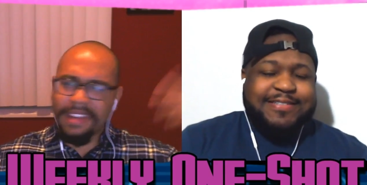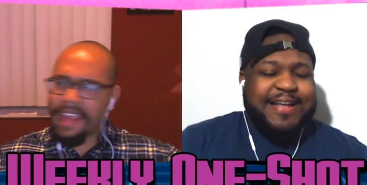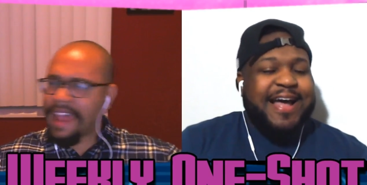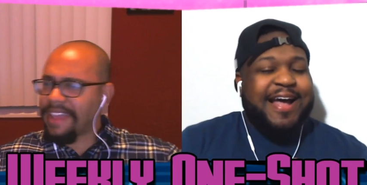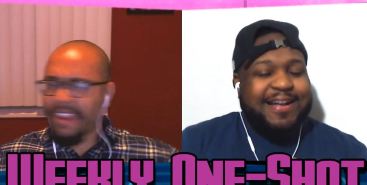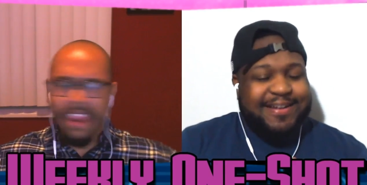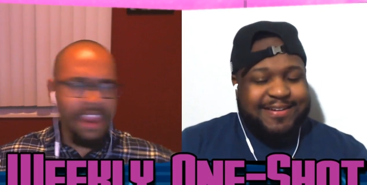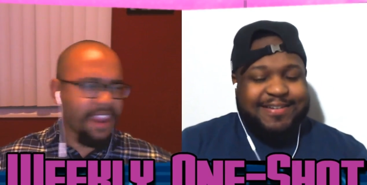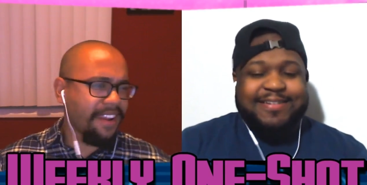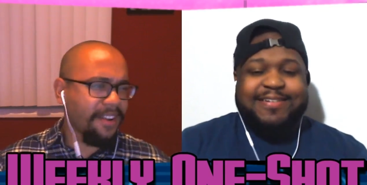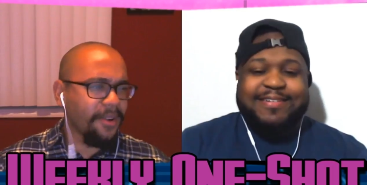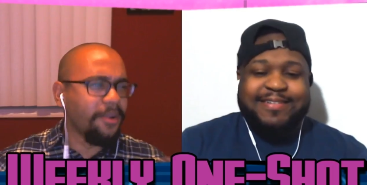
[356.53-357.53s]
Speaker 1: neither yeah.
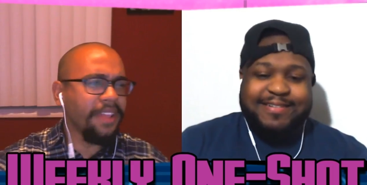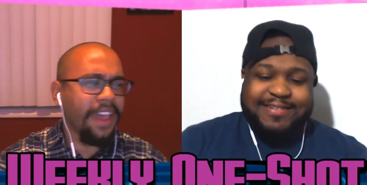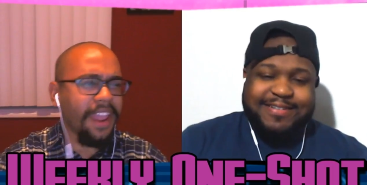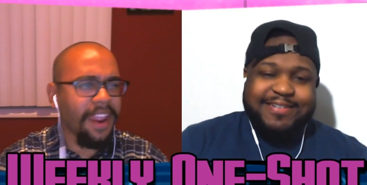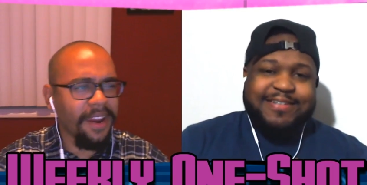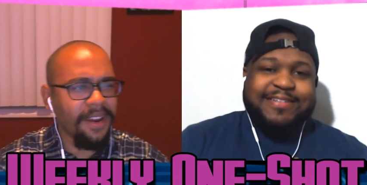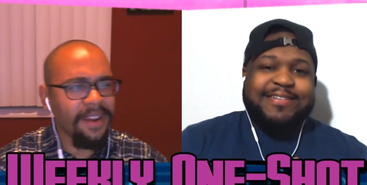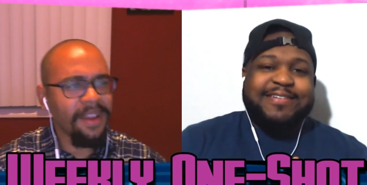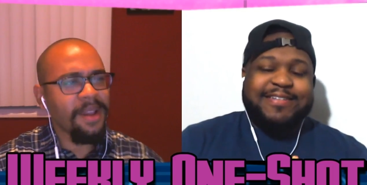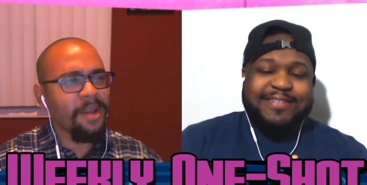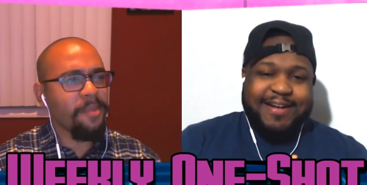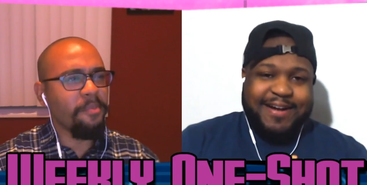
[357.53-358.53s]
here nor there.
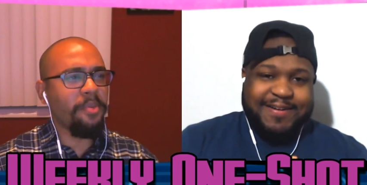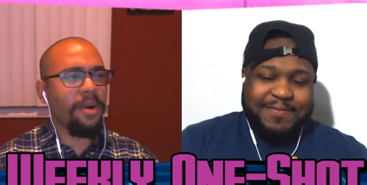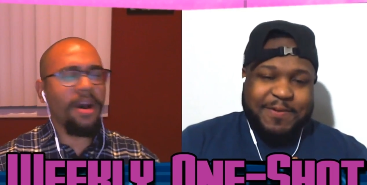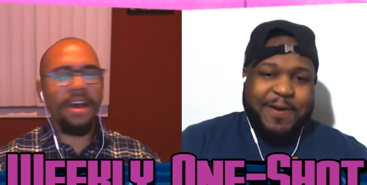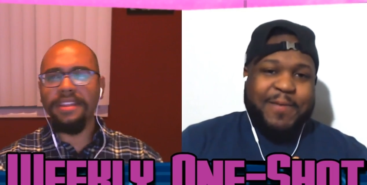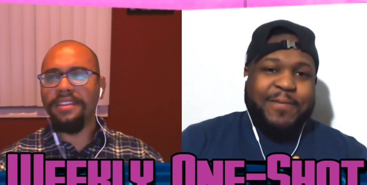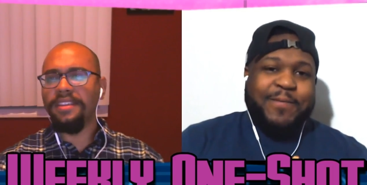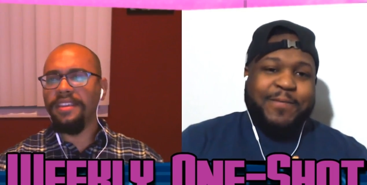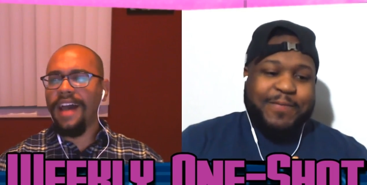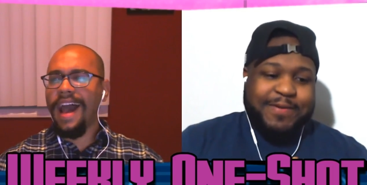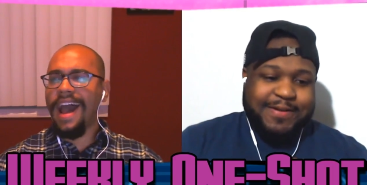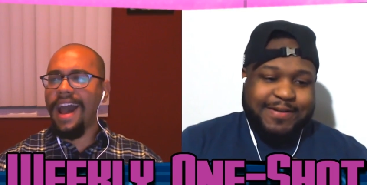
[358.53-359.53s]
Yeah, but yeah.
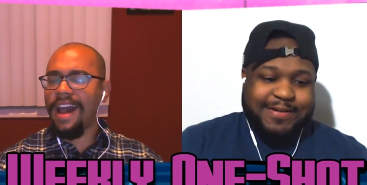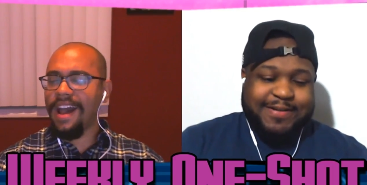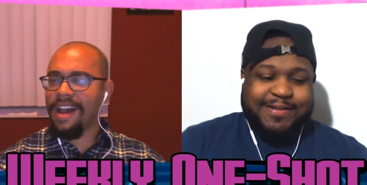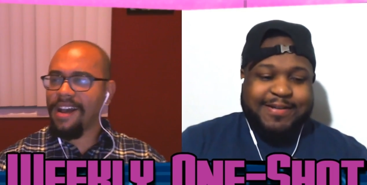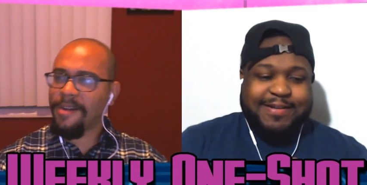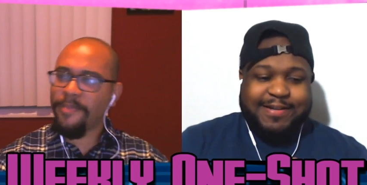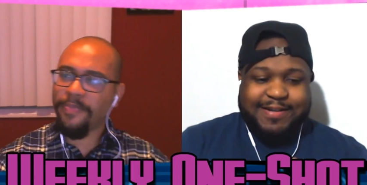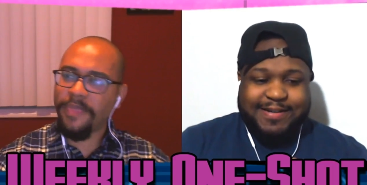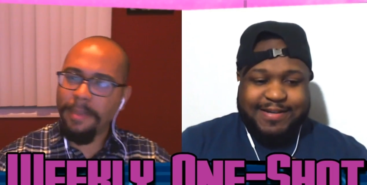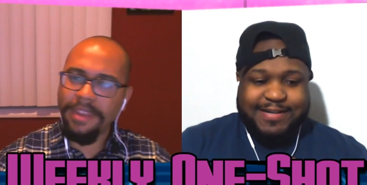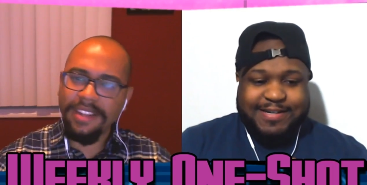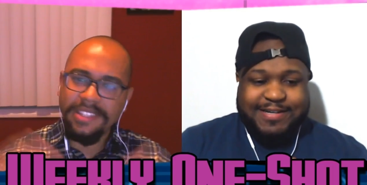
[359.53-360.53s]
I, um,
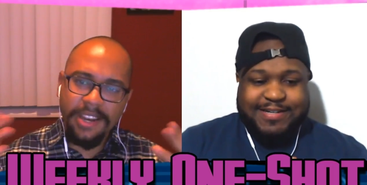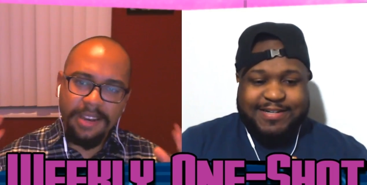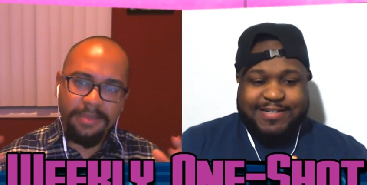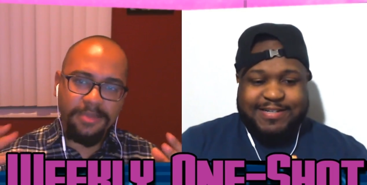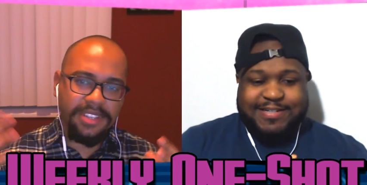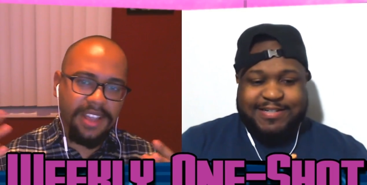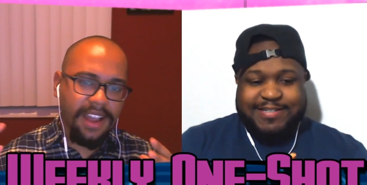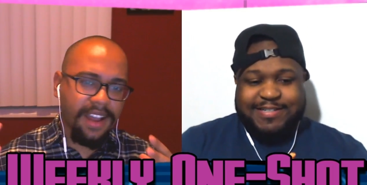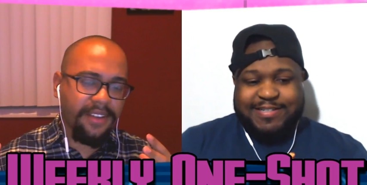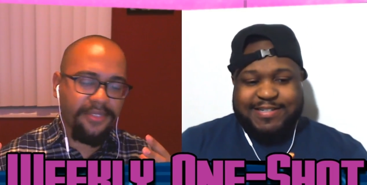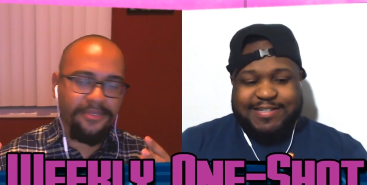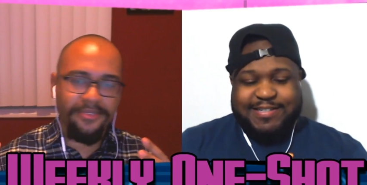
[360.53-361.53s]
I mean, in terms
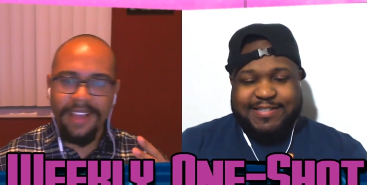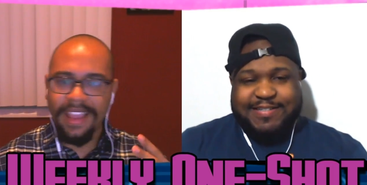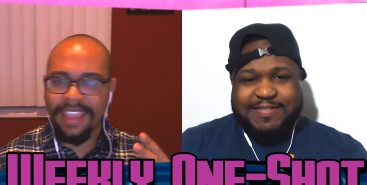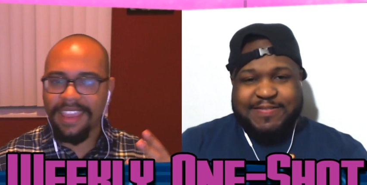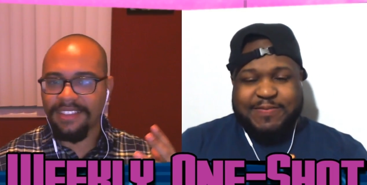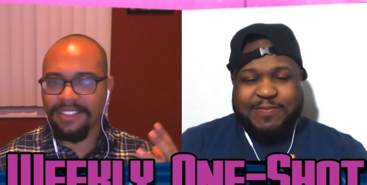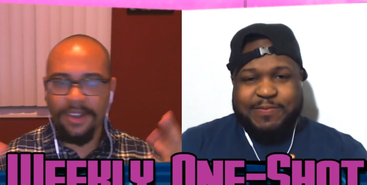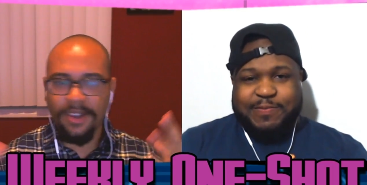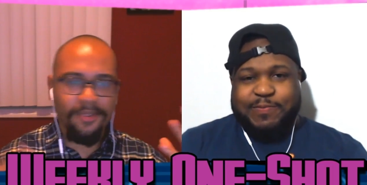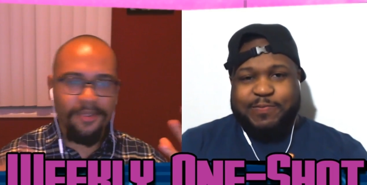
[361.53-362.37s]
of, I guess, the whole